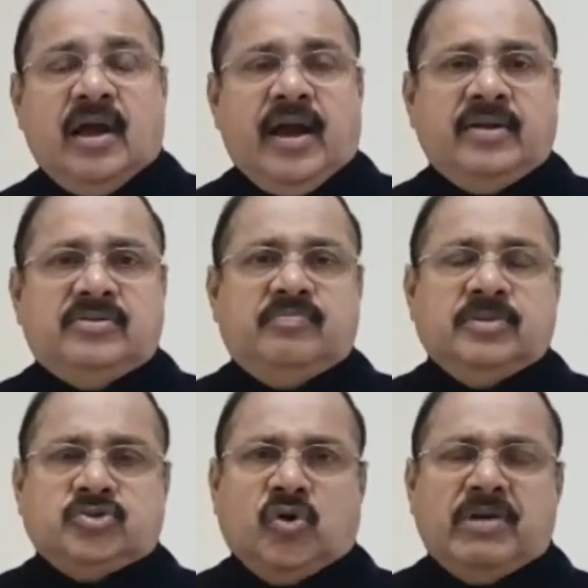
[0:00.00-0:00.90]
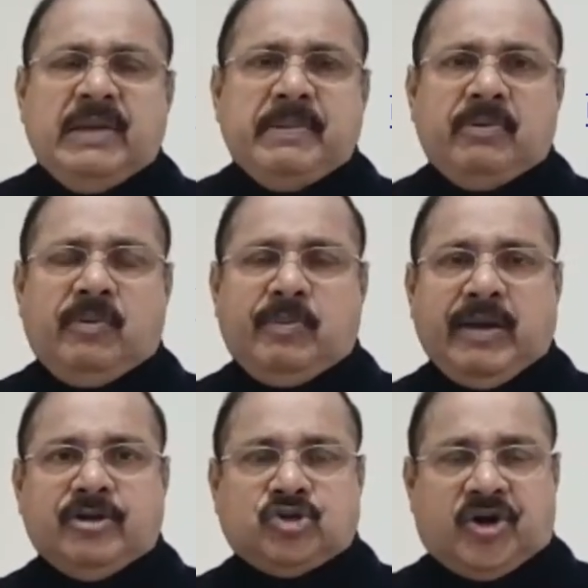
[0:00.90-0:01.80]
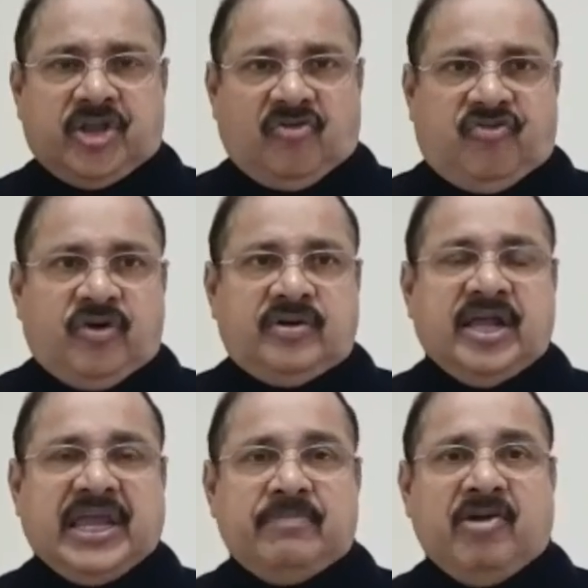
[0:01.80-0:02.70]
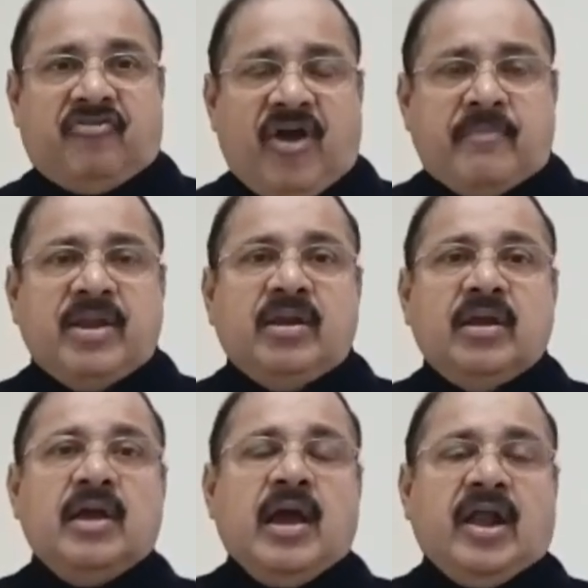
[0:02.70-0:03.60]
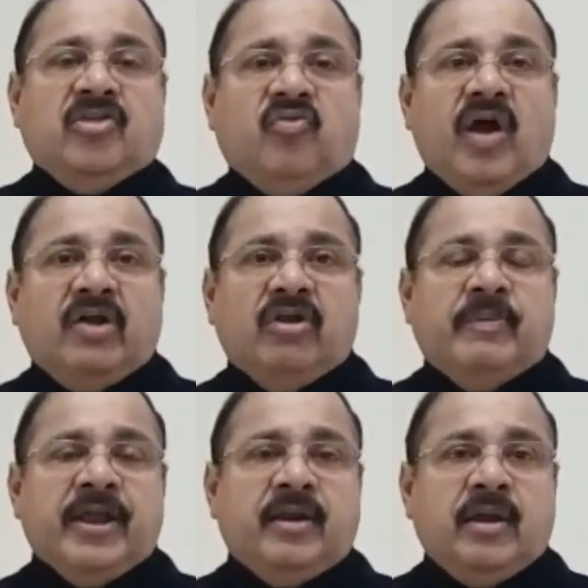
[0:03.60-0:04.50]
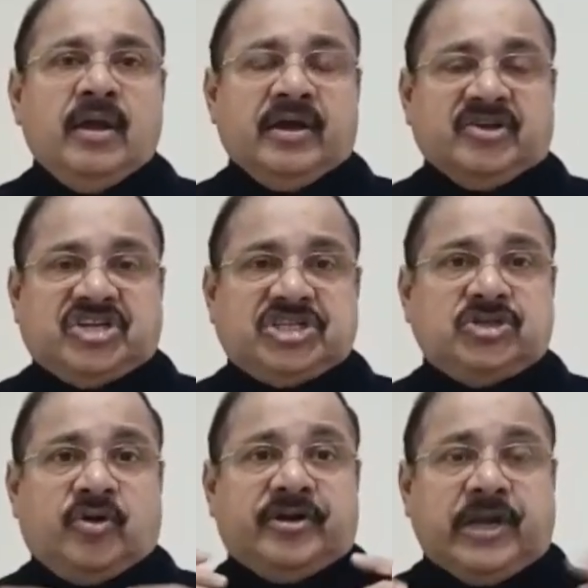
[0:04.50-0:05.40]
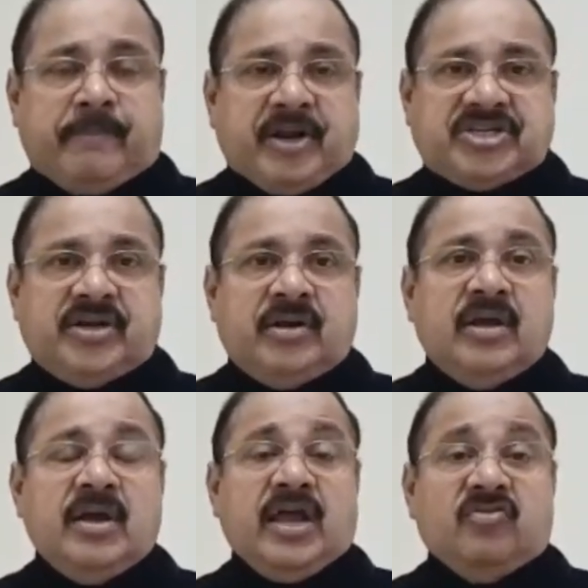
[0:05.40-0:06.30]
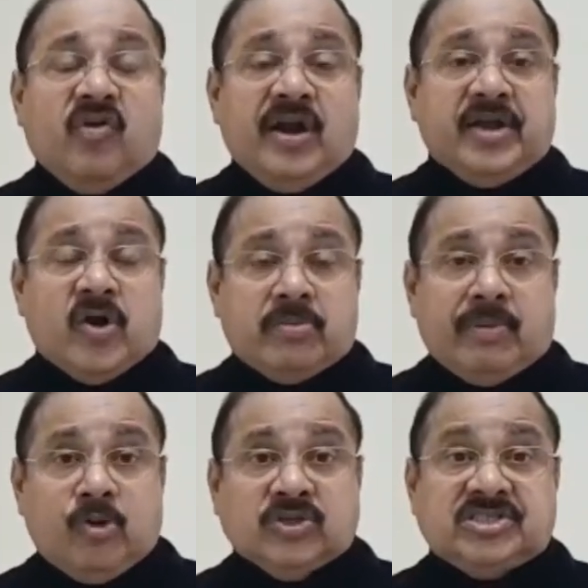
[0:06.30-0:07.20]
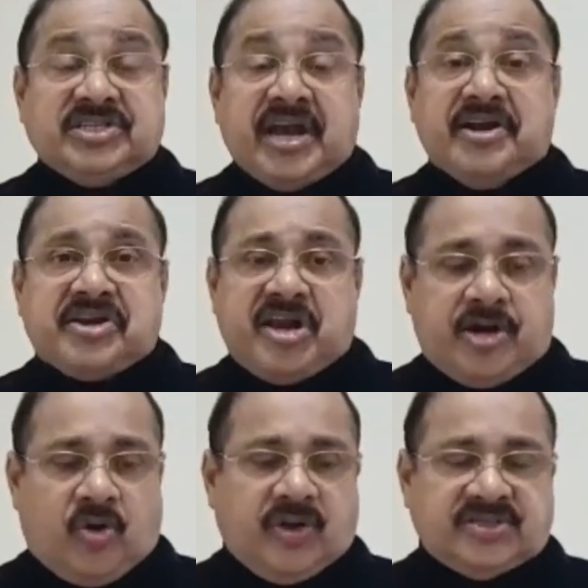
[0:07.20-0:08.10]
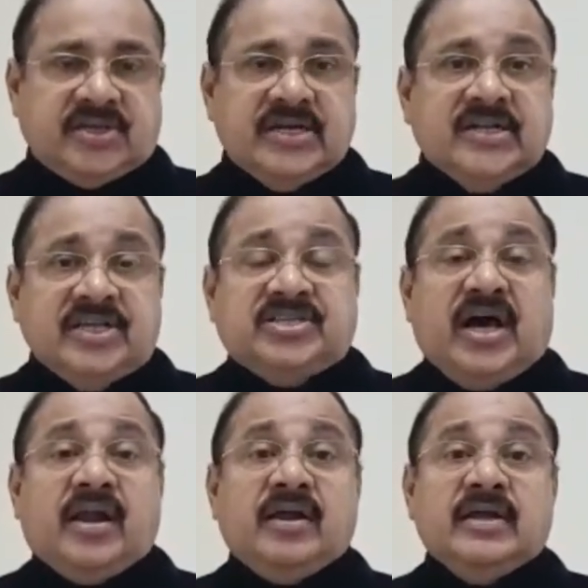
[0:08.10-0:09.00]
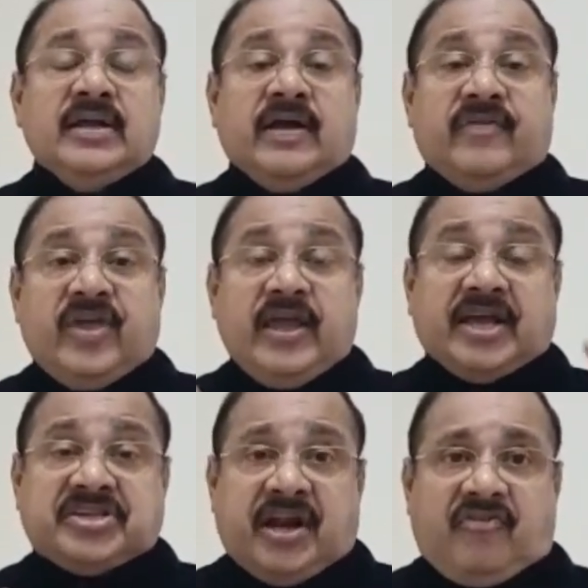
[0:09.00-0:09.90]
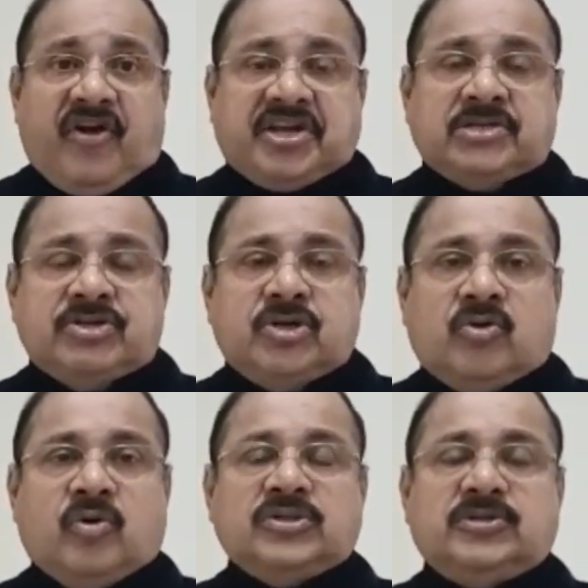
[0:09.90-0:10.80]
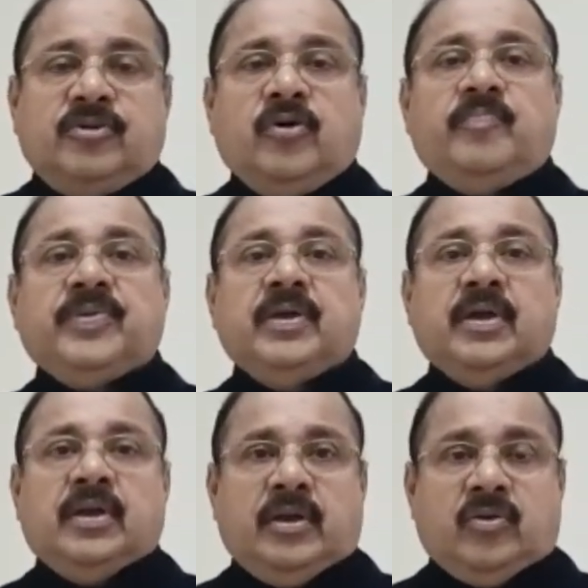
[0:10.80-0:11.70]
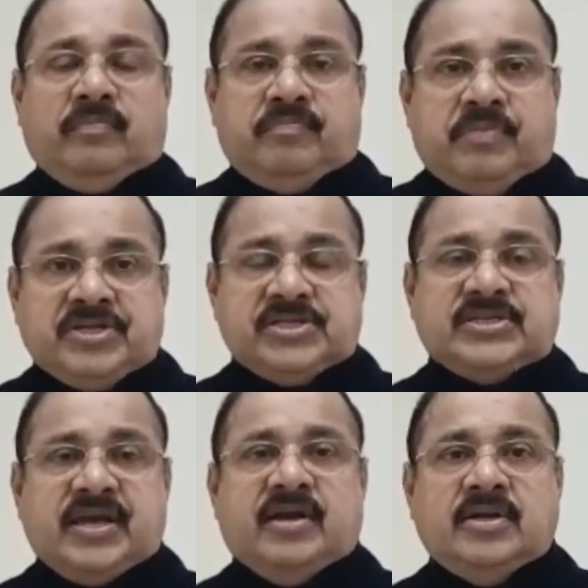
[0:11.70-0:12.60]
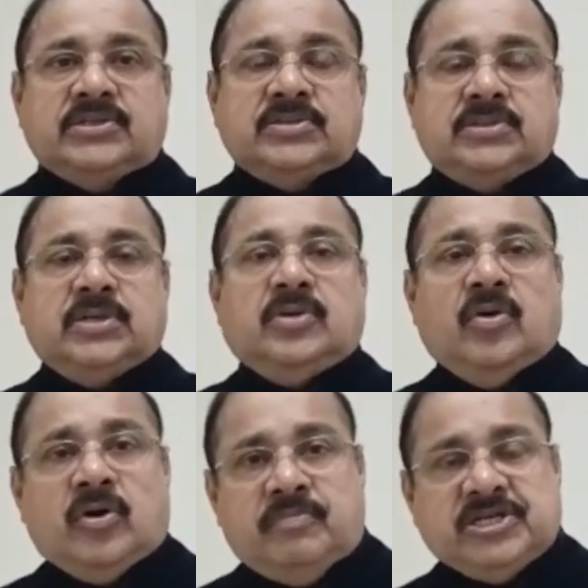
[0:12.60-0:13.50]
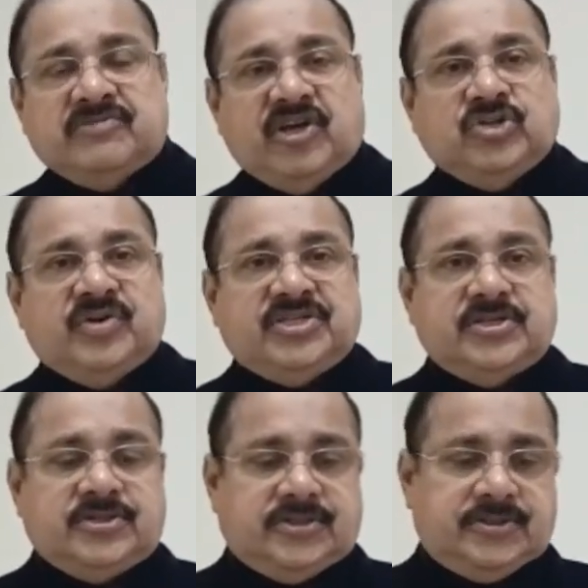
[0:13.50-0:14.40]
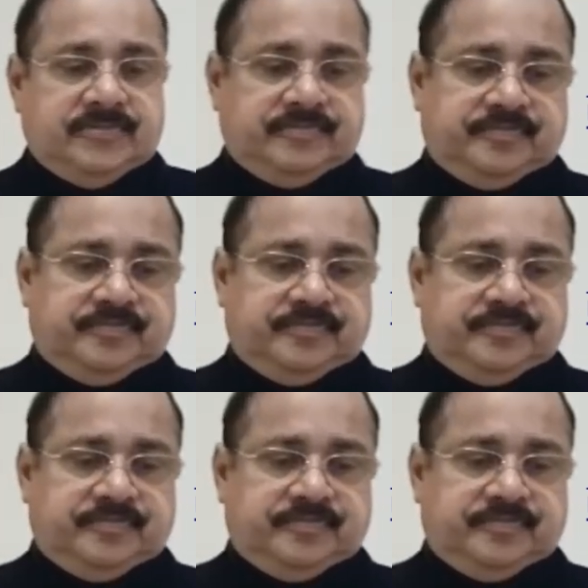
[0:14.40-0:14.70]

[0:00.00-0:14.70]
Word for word: and so many people will be having shortage of food. There can be a famine, and the world will be in recession or depression, and the world economy will lose 10 trillion dollars. These are the external factors which cause you know, you know, business cycles or business fluctuations.